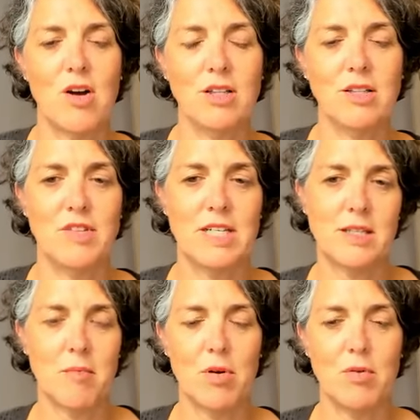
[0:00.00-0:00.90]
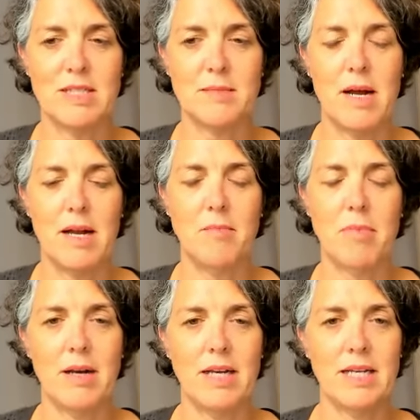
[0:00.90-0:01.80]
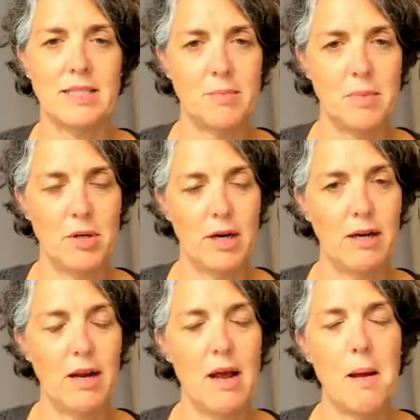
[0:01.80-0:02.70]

all of these components, mind, body, and spirit,